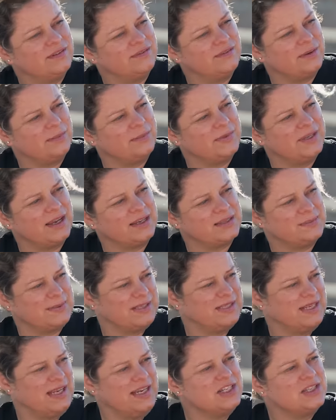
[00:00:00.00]
from the
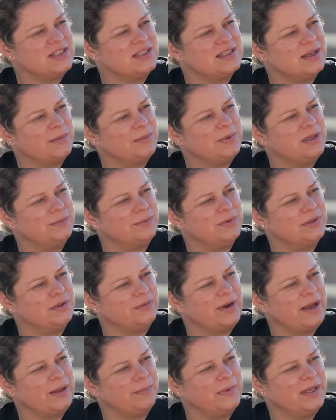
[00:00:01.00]
expectations that people
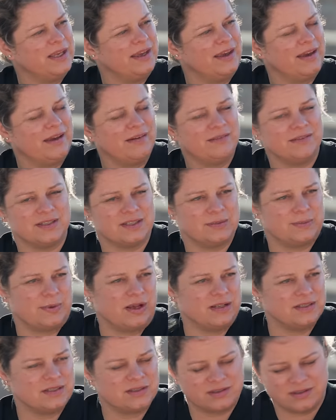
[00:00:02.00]
around me have, and
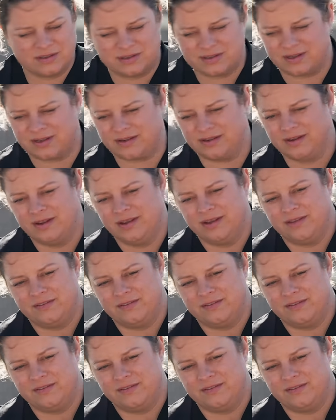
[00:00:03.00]
sponsors and